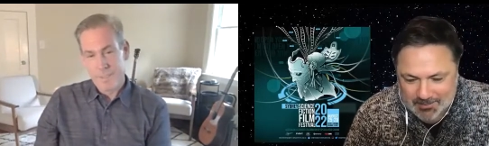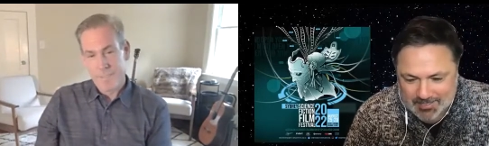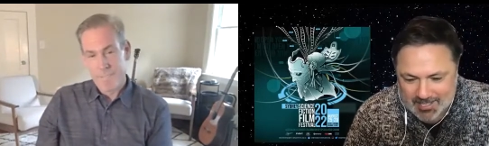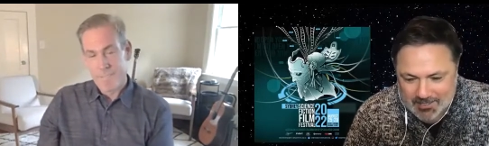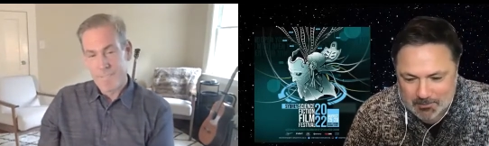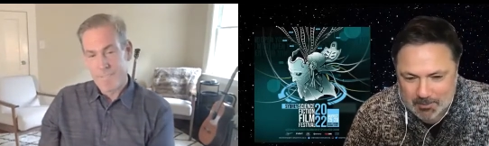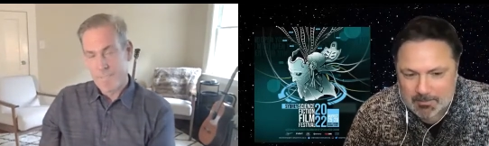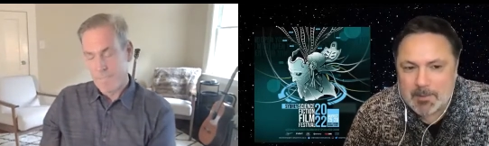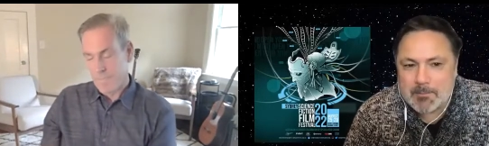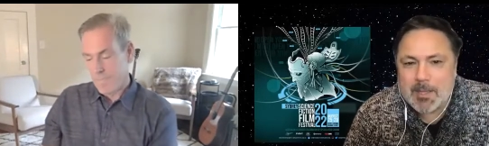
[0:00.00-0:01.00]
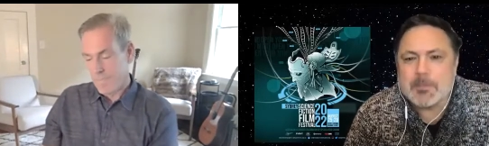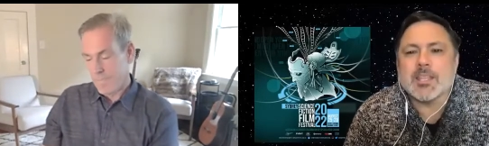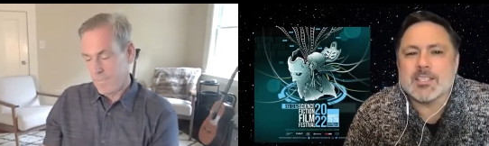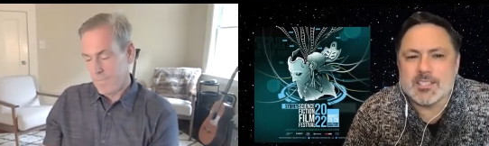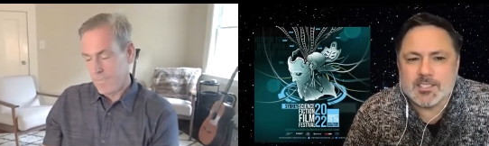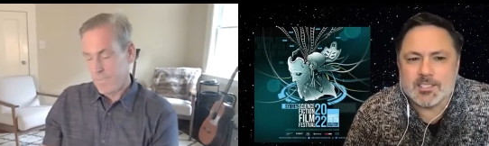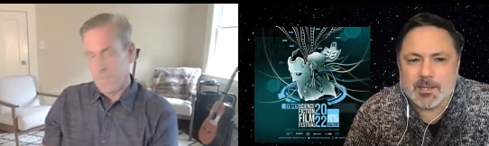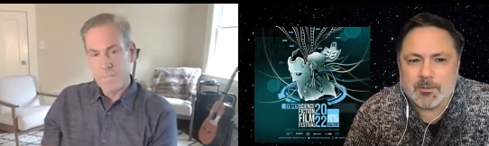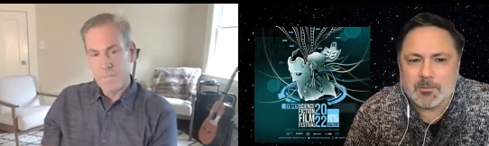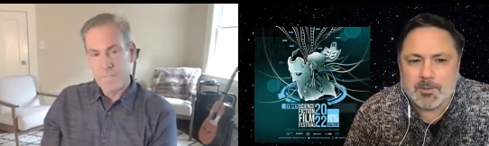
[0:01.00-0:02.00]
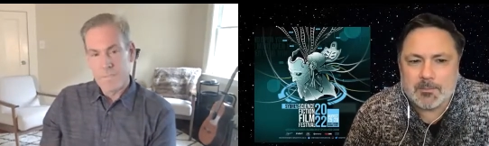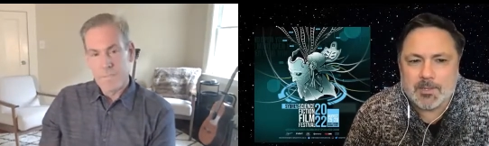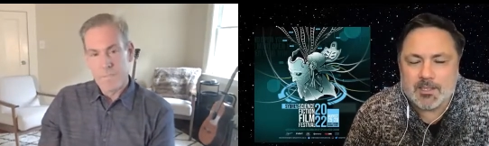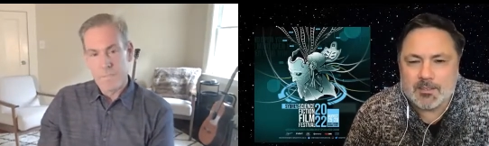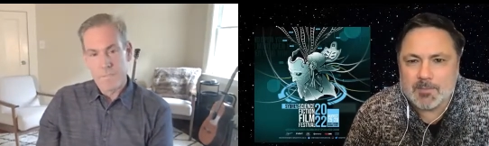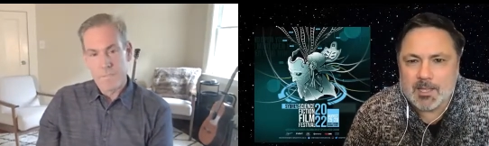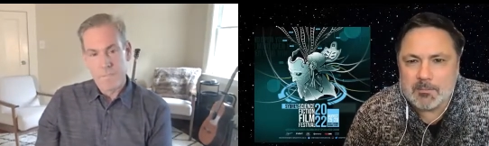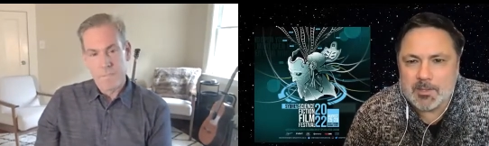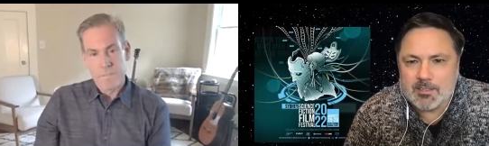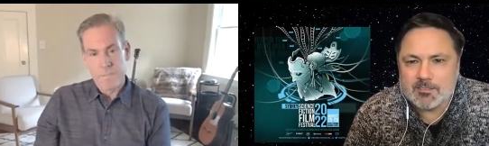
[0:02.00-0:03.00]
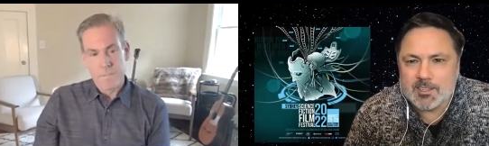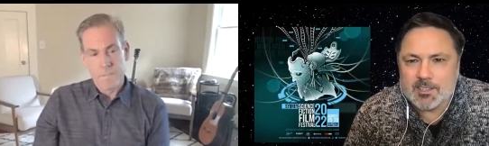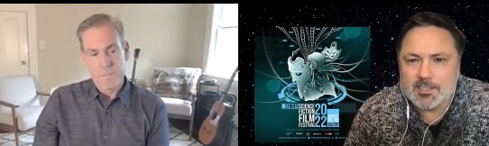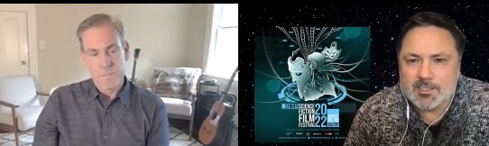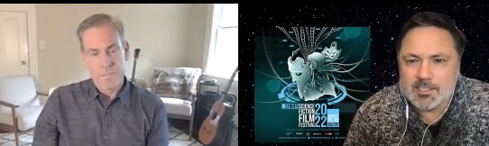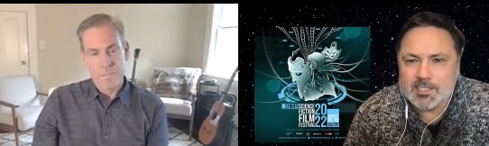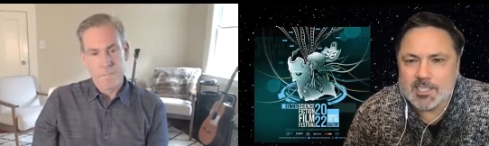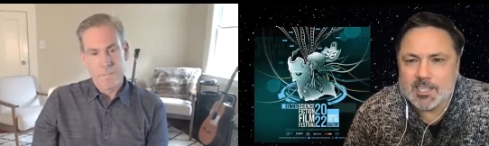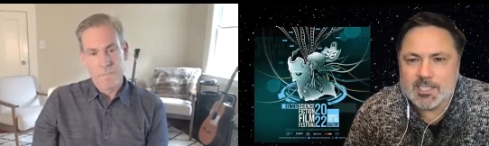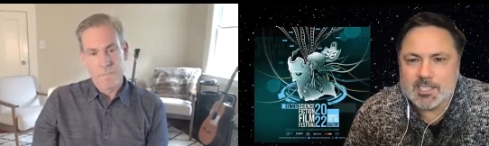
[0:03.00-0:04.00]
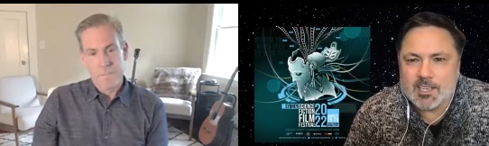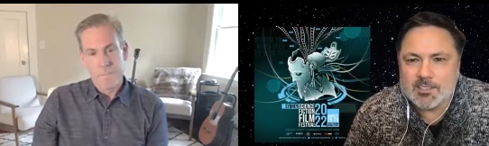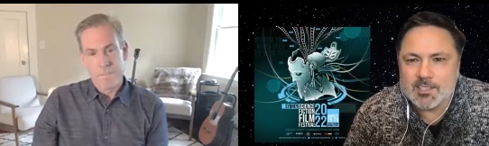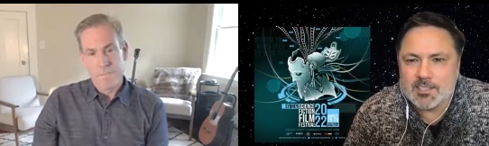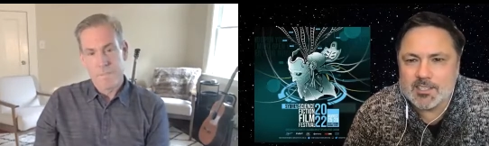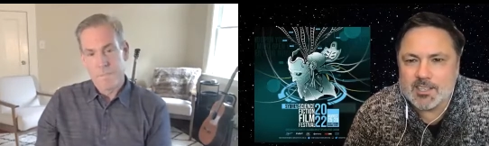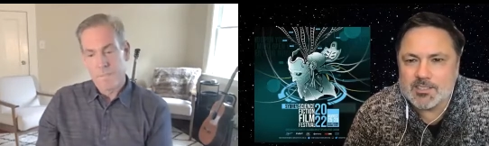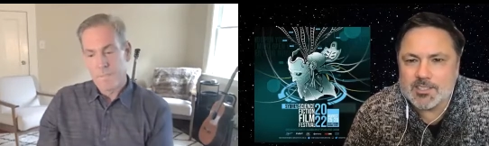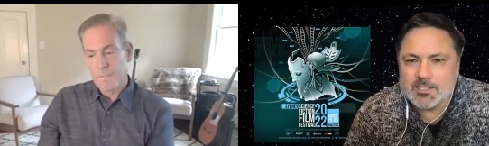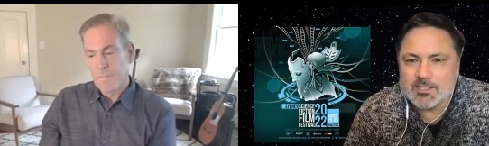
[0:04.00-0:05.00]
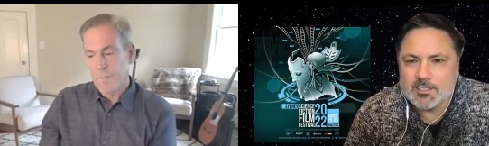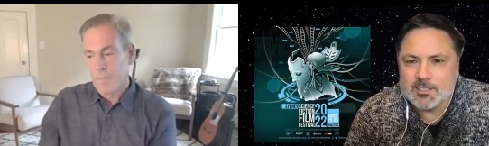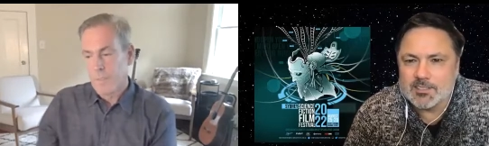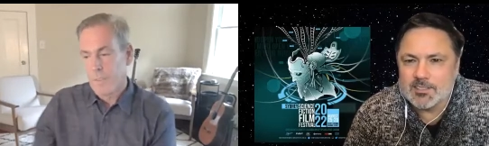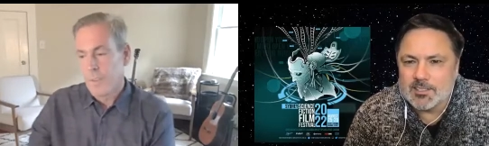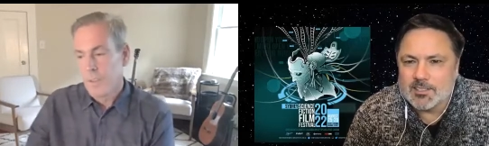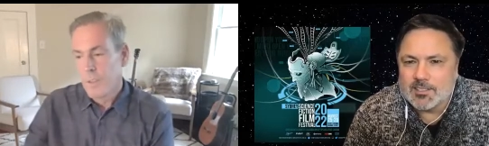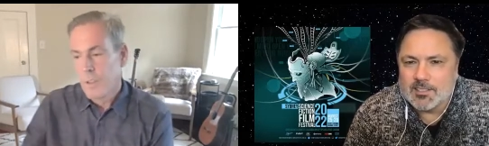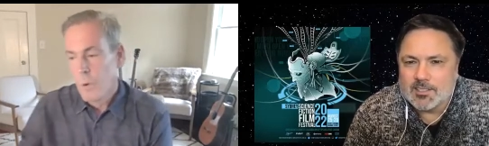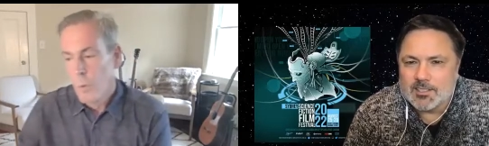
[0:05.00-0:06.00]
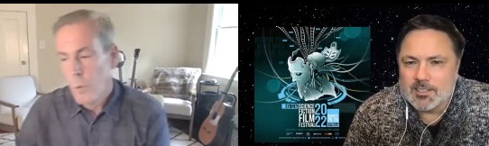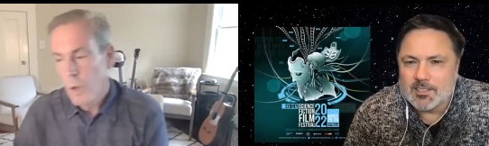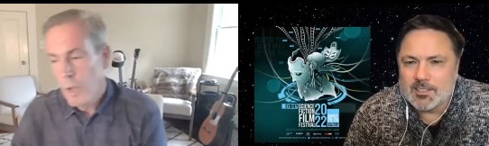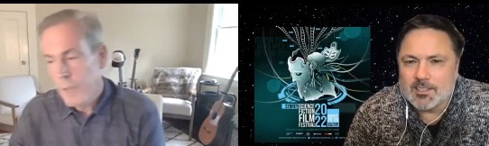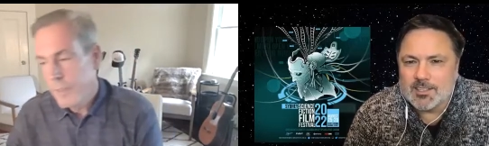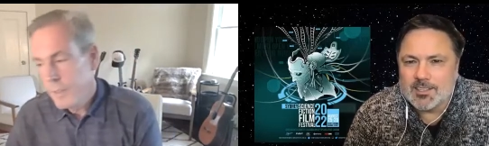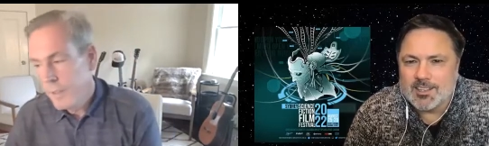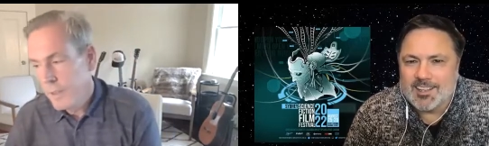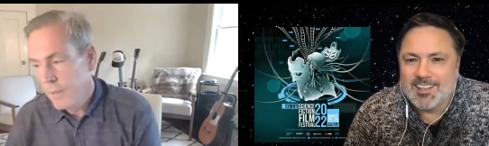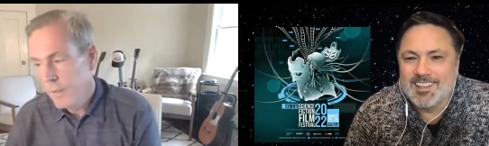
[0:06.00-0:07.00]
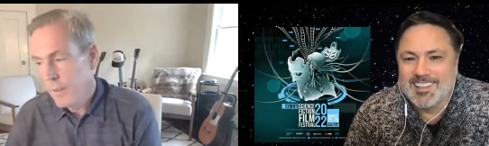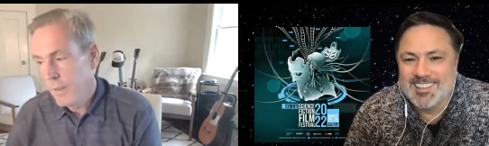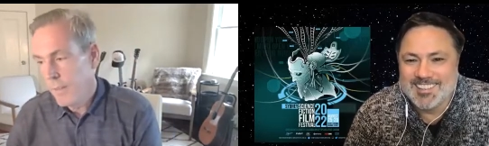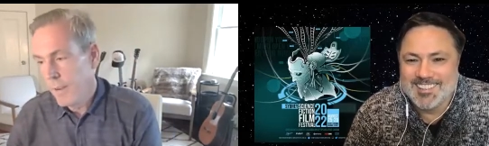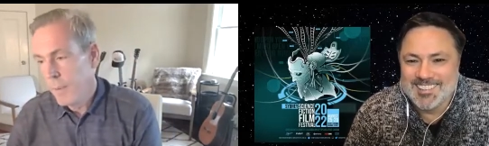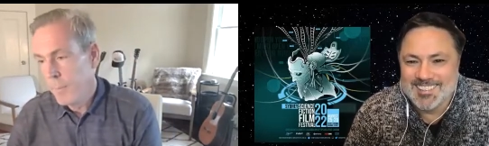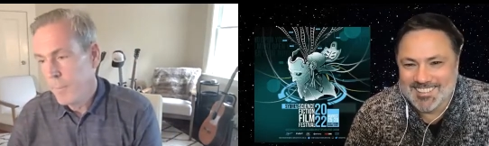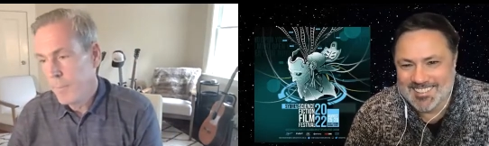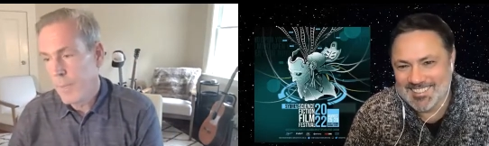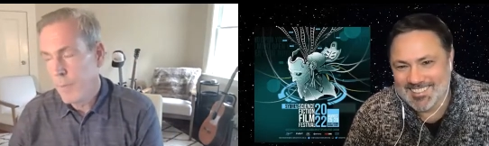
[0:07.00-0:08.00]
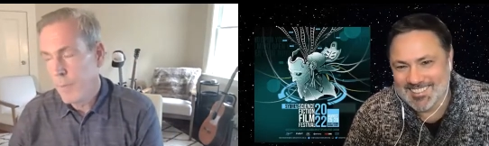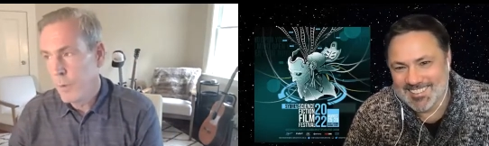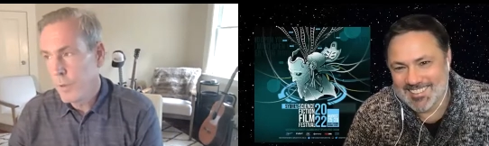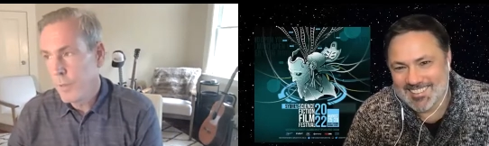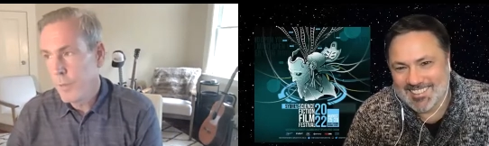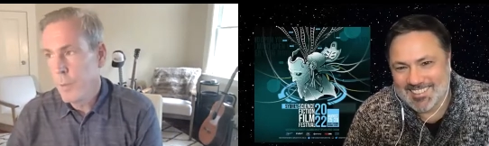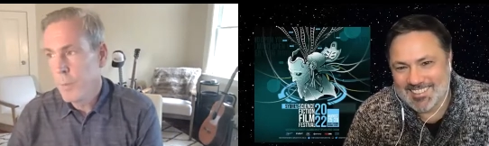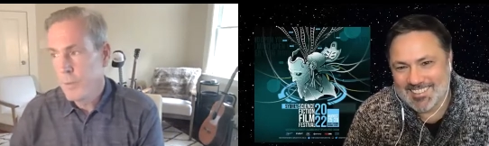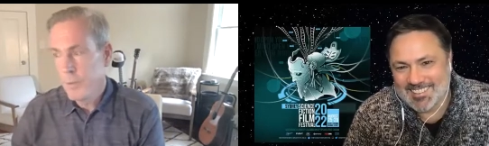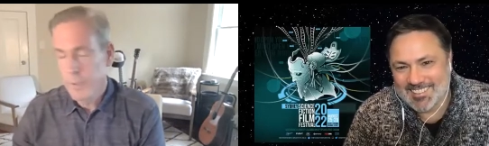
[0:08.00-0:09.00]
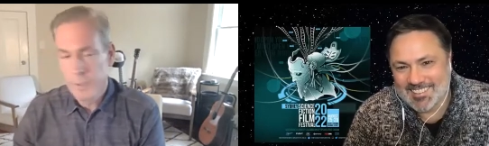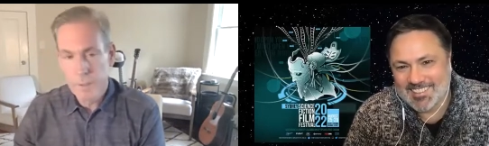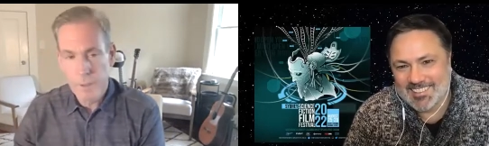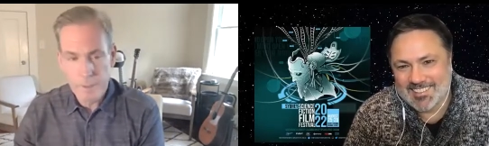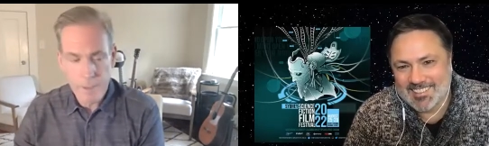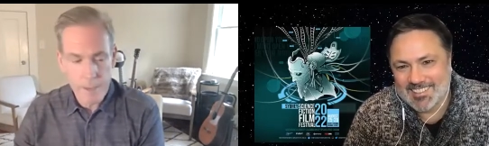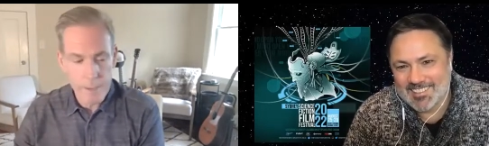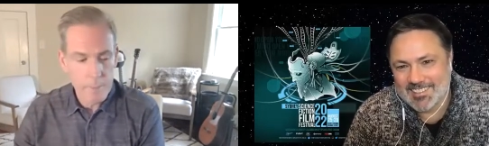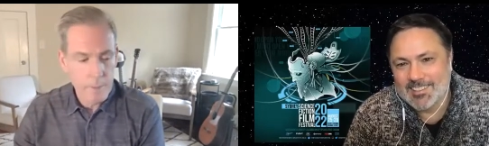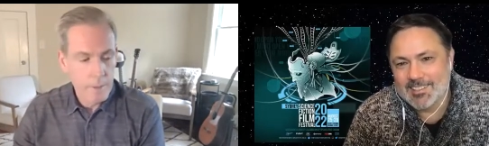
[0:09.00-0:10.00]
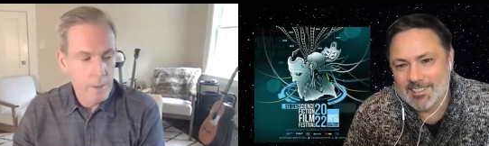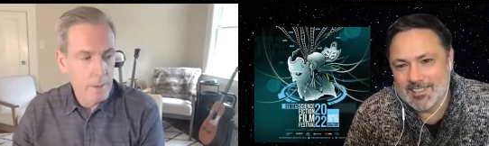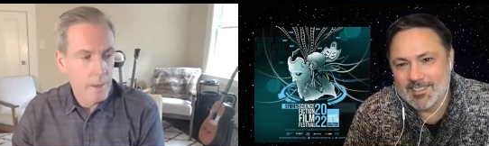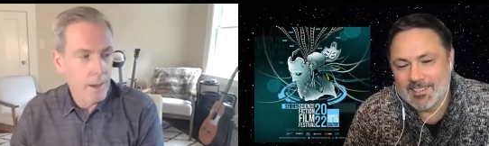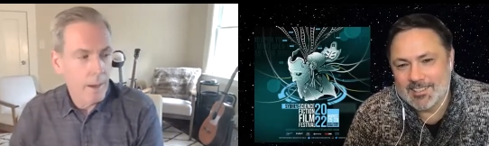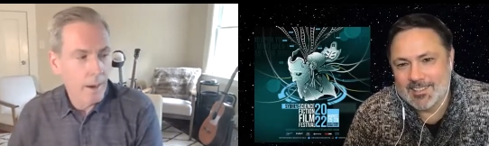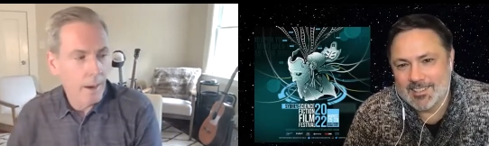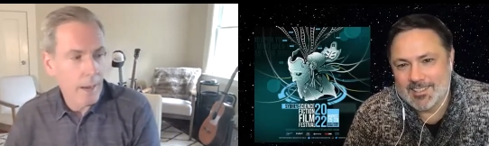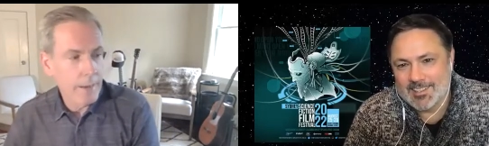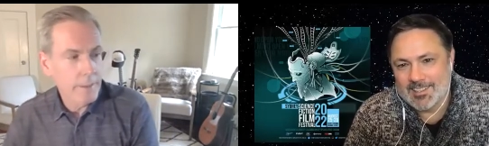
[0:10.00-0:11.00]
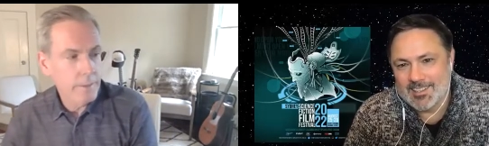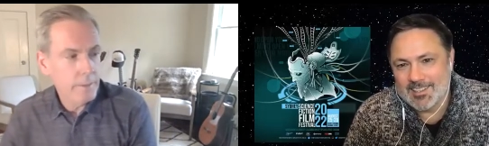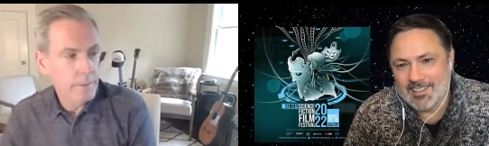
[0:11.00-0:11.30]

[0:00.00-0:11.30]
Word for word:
Speaker 1: looked at as well. Maybe that's your sequel. Maybe maybe your uh, your teenager goes under the oceans.
Speaker 2: Well, I think you know um, I've worked in the film business a good long time. Uh, I didn't